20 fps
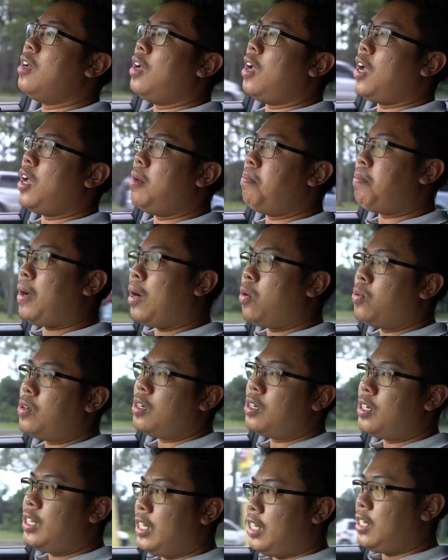and
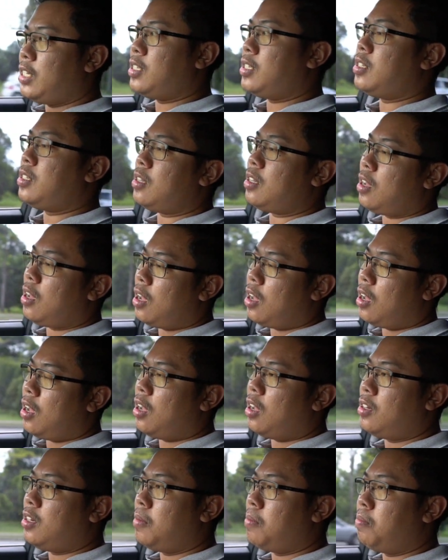power is
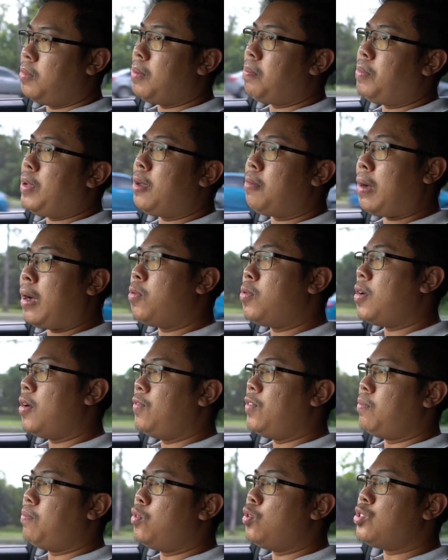the peak power
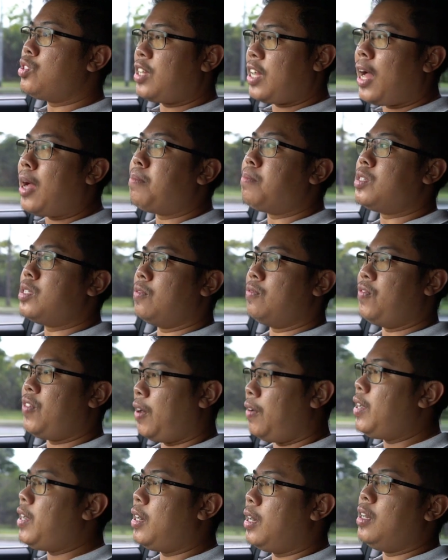of the boost comes
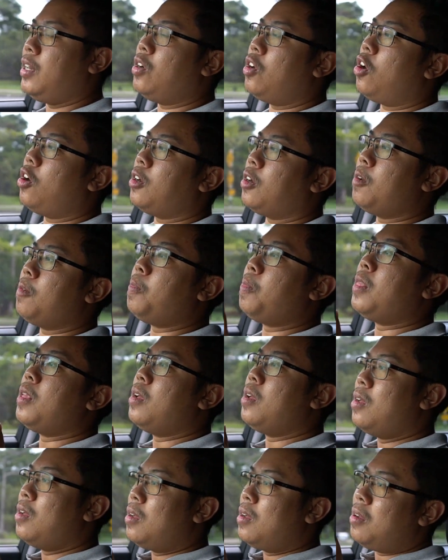very early on.
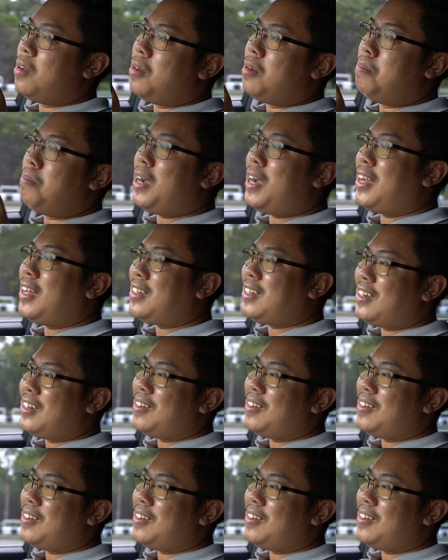But